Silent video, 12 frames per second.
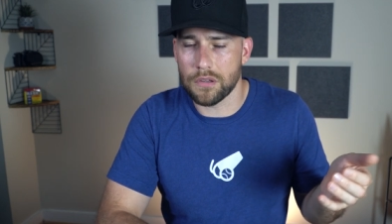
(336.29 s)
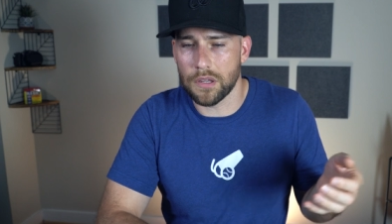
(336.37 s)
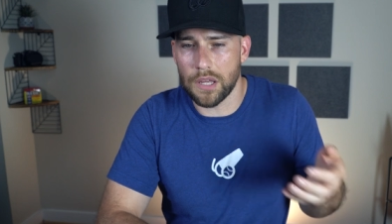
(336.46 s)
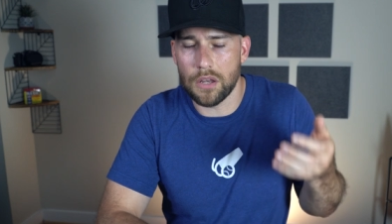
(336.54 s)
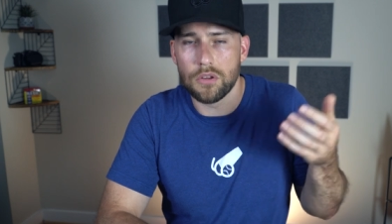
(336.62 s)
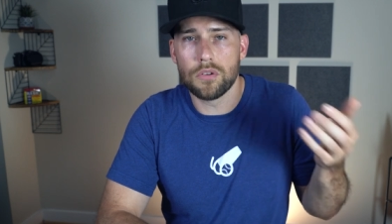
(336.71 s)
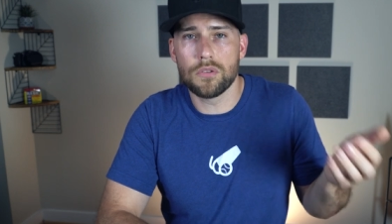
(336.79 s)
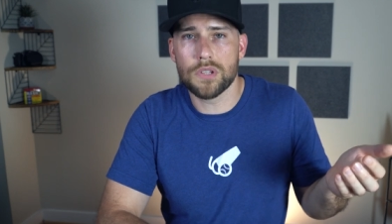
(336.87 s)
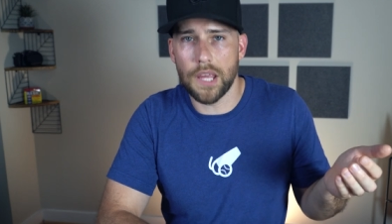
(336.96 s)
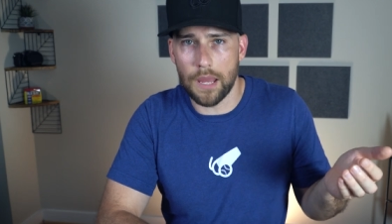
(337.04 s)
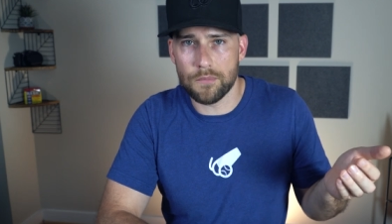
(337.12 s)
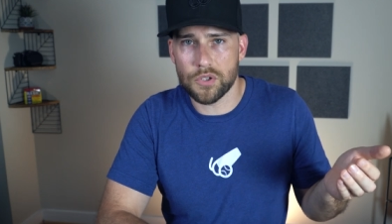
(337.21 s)
Like, can you use
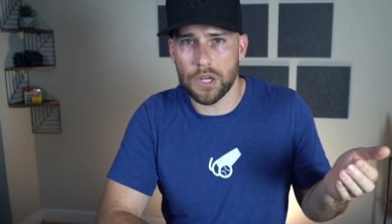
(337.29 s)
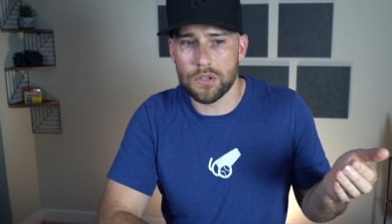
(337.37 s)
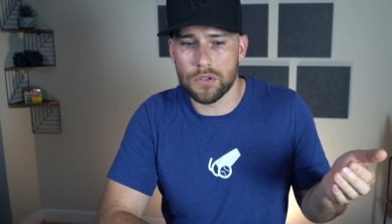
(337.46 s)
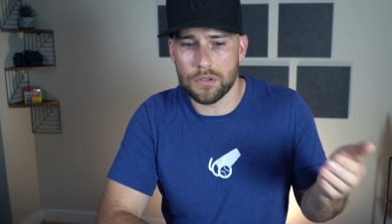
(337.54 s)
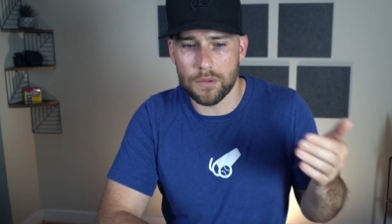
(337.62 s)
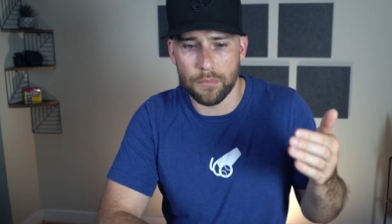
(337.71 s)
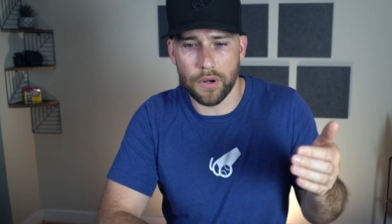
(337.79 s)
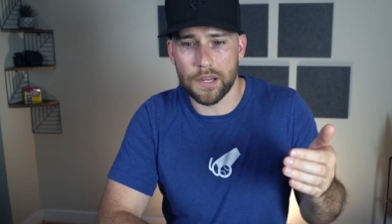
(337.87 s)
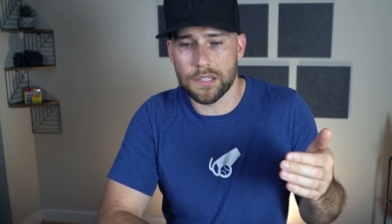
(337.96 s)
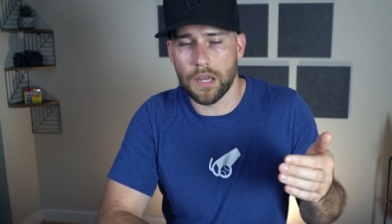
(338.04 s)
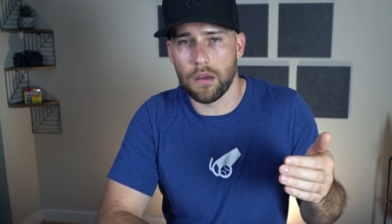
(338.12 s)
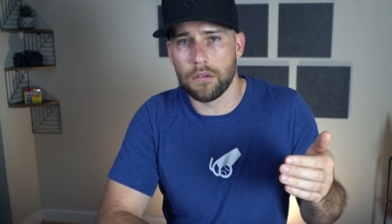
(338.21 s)
Game Changer to
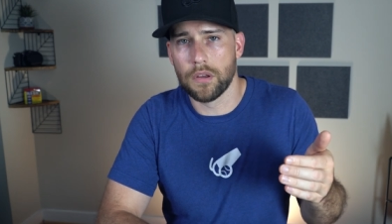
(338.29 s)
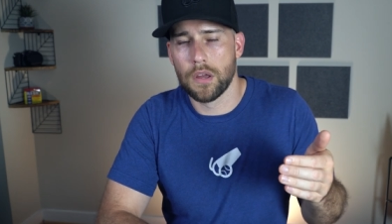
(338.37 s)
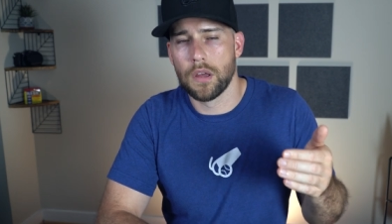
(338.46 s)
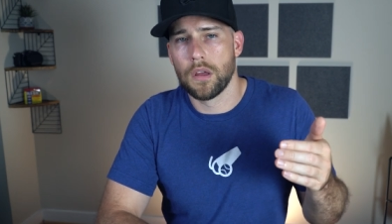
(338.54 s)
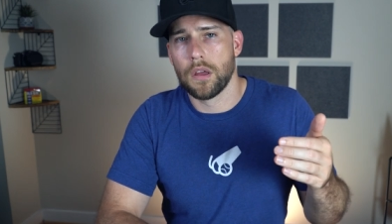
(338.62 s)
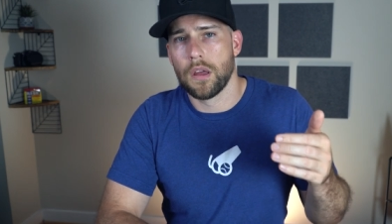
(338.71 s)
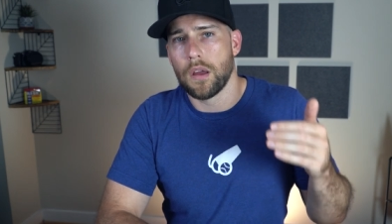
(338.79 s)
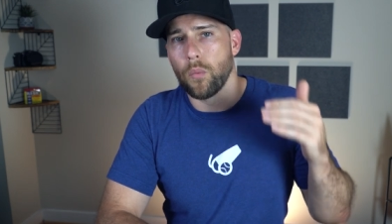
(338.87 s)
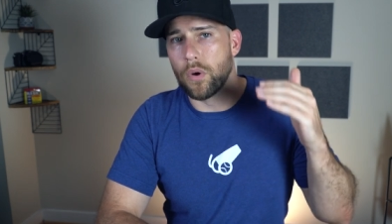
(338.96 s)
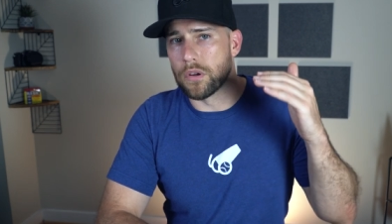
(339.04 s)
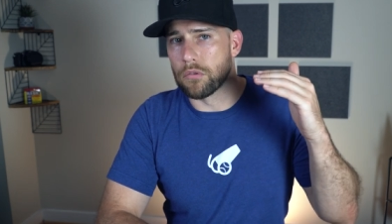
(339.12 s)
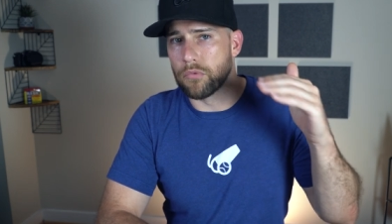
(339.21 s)
break down
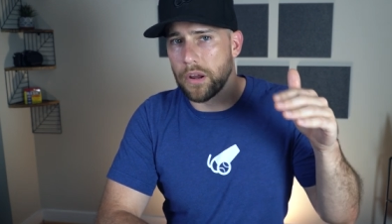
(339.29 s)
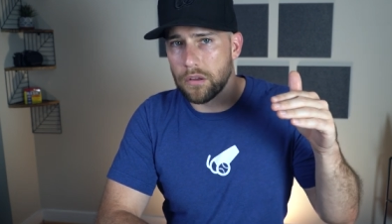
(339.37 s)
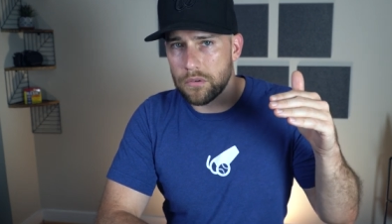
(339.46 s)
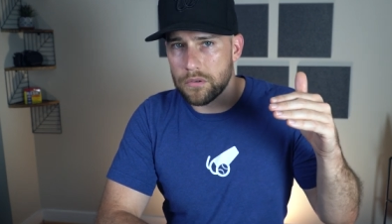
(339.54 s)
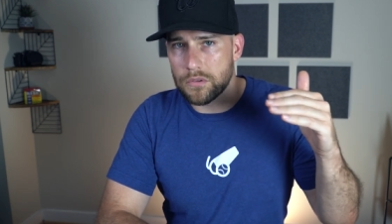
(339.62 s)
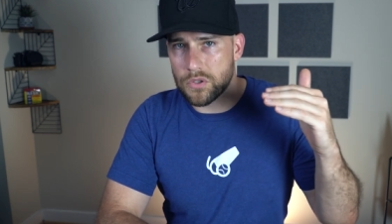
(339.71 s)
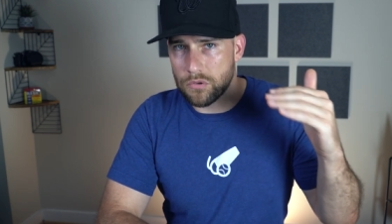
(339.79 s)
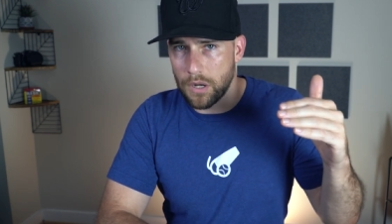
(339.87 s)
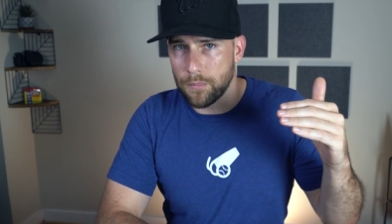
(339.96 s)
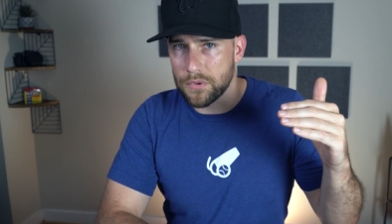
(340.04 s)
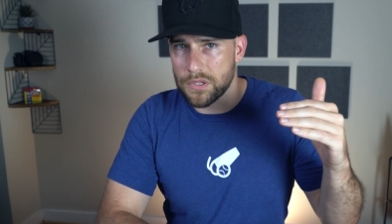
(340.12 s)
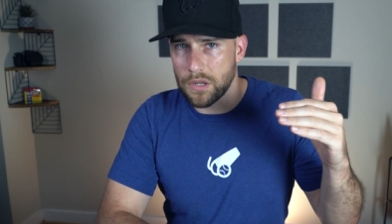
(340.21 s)
what your regular
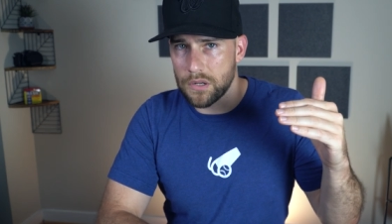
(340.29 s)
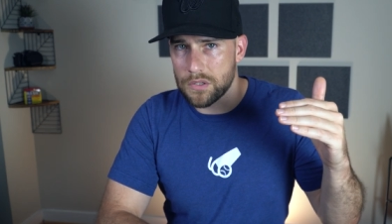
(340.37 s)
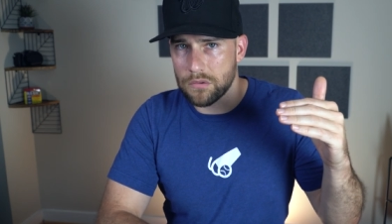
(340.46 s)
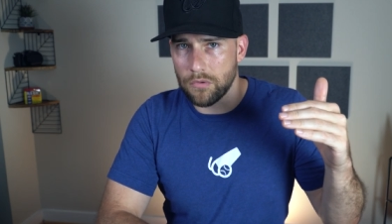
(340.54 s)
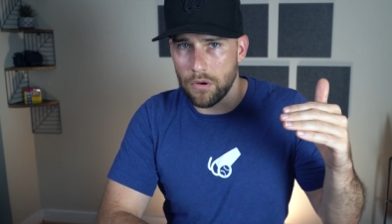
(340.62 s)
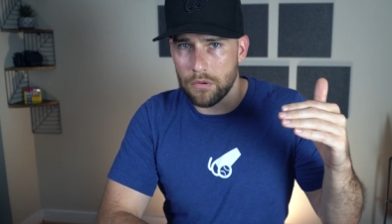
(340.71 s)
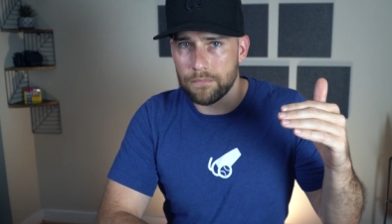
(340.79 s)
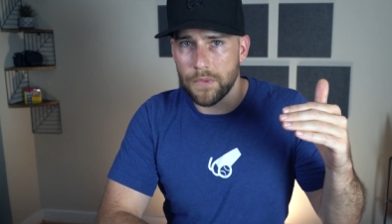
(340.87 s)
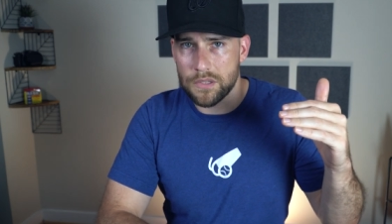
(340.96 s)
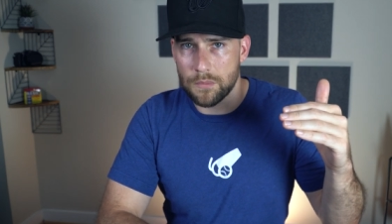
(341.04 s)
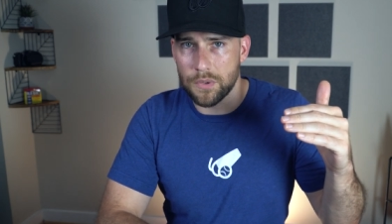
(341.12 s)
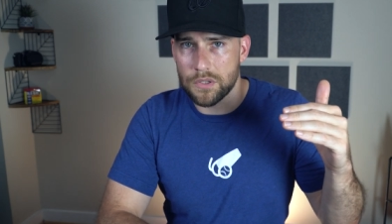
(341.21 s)
strike percentage thrown
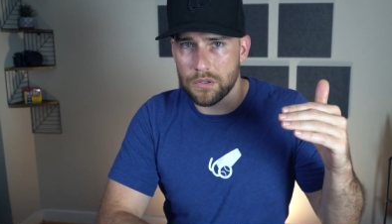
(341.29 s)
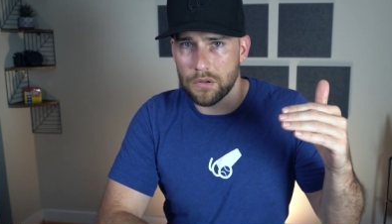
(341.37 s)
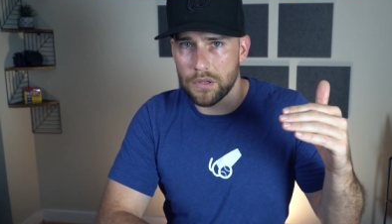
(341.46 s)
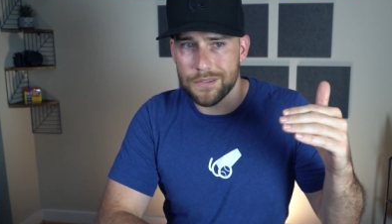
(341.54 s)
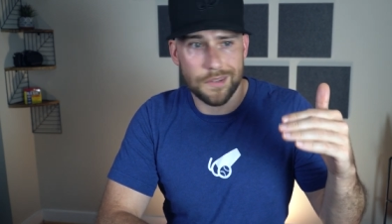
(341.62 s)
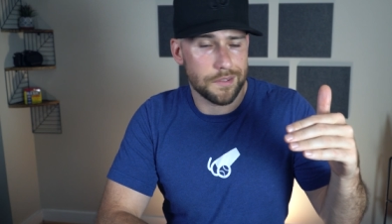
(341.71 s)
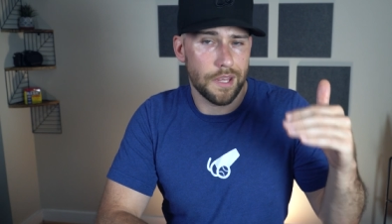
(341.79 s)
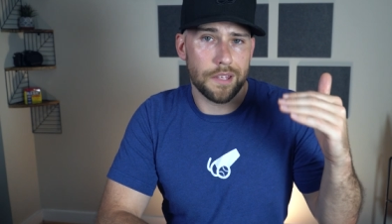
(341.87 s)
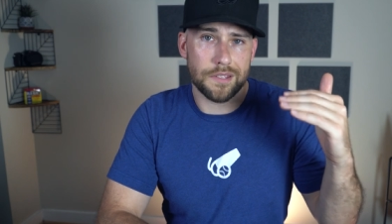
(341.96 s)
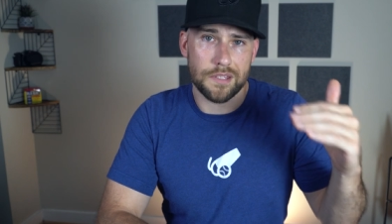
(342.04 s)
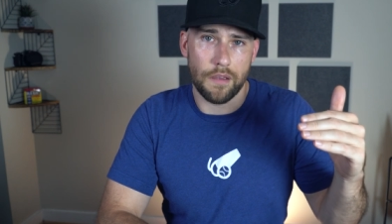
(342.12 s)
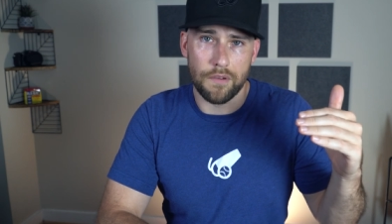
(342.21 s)
as a pitcher is. So say
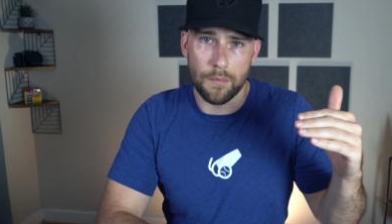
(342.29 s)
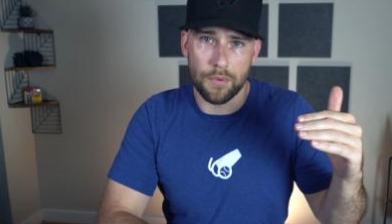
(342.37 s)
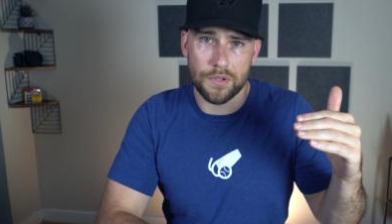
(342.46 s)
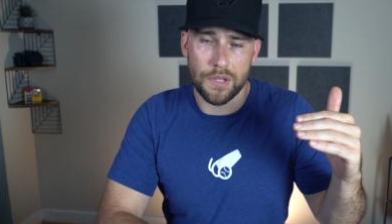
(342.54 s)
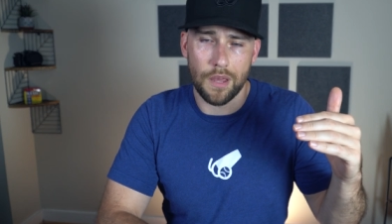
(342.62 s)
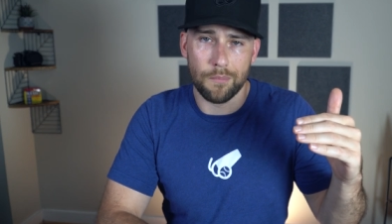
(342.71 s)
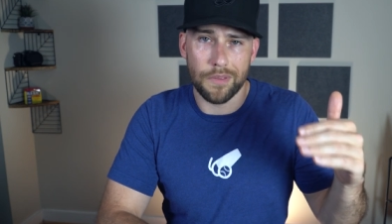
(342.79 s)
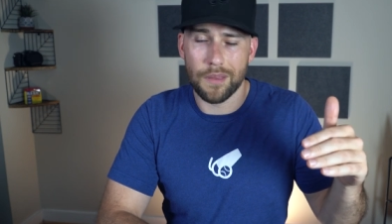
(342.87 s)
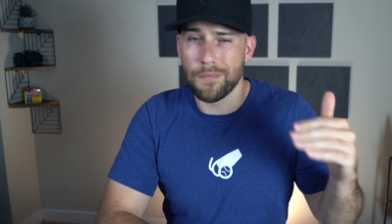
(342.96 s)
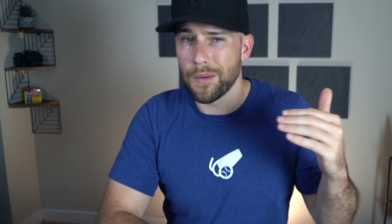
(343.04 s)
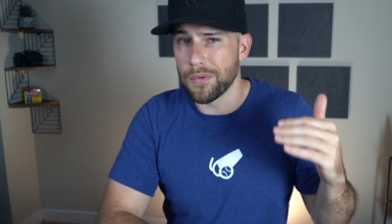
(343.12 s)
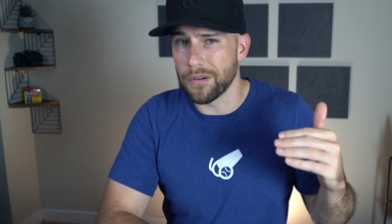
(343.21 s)
it's 70%, but
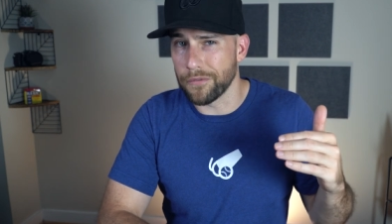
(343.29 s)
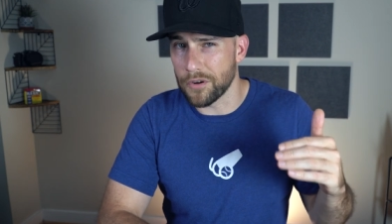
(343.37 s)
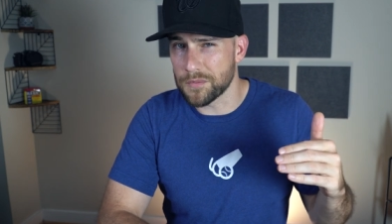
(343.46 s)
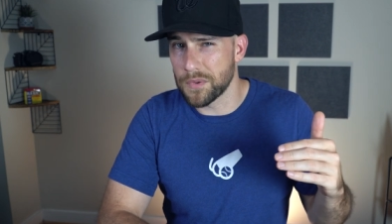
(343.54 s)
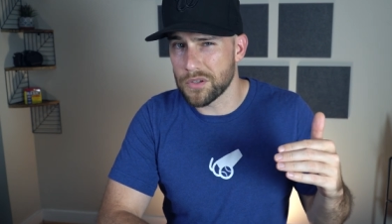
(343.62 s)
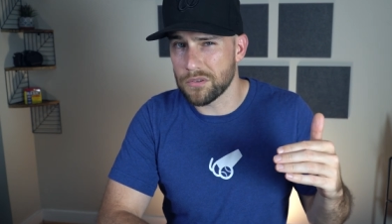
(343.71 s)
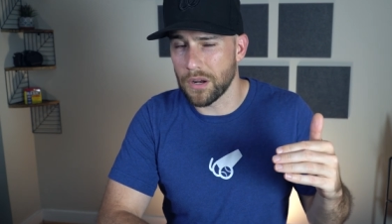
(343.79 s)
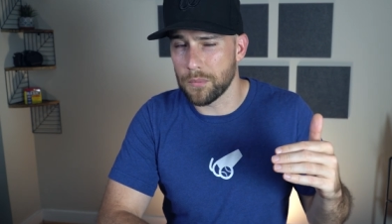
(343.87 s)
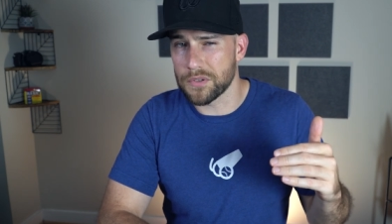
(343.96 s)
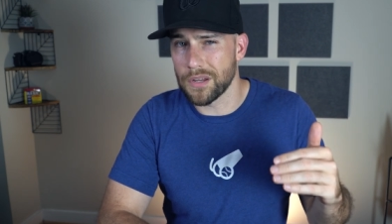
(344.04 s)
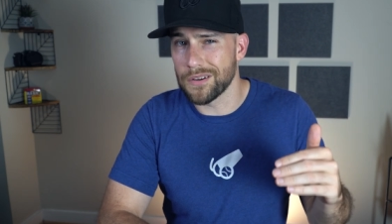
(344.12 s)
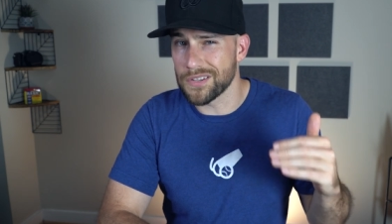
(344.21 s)
then maybe your first pitch strike
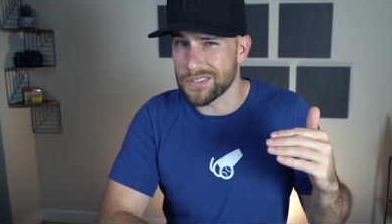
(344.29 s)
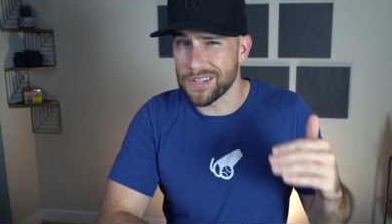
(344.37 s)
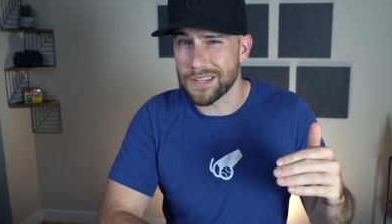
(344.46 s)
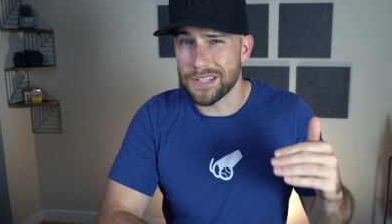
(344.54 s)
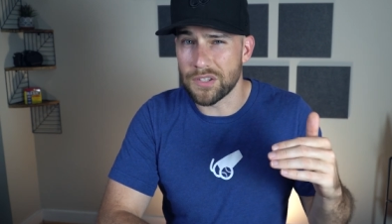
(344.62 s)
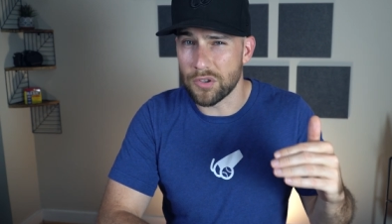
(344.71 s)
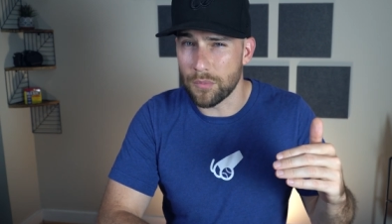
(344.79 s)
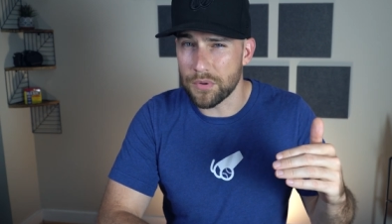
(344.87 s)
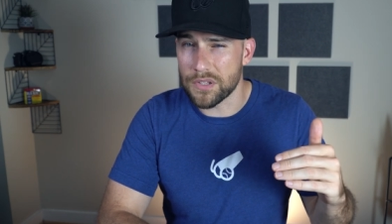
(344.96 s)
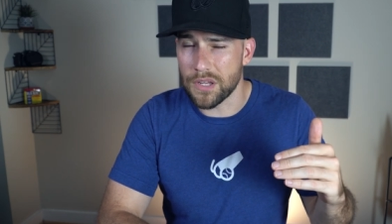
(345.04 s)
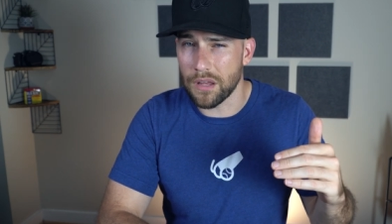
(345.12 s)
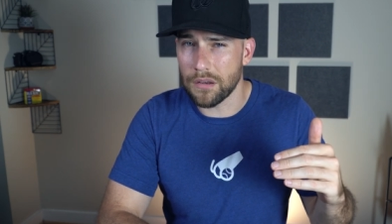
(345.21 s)
percentage is
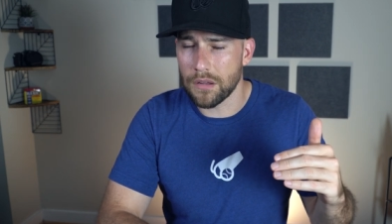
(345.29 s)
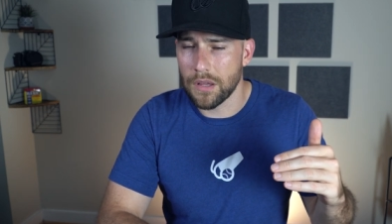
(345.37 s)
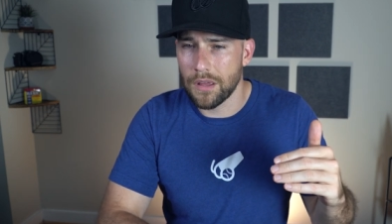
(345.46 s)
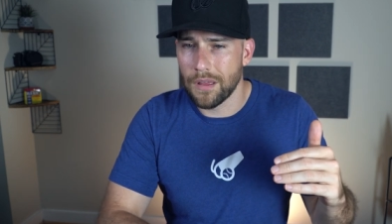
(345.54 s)
62%.